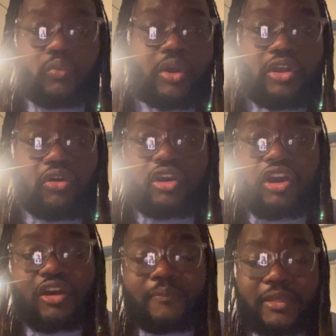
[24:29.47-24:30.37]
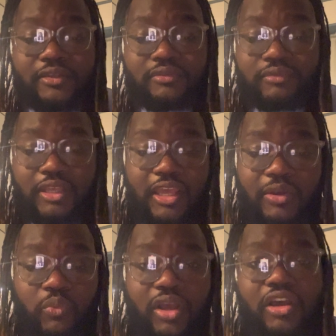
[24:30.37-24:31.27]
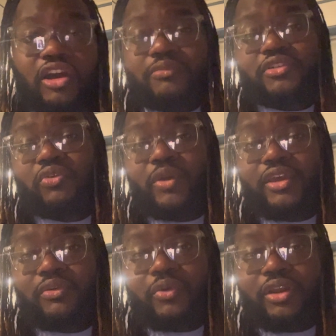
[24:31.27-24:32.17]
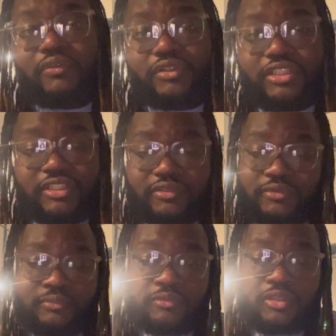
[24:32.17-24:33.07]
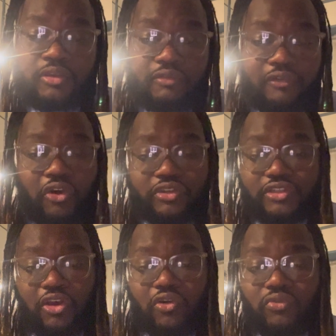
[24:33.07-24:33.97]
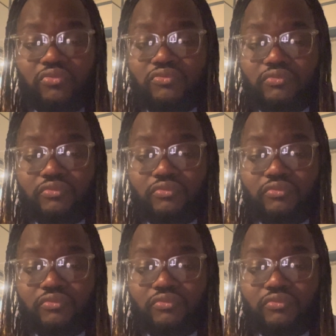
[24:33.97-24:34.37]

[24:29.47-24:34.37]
don't come and what comes your way or whatever. Just focus on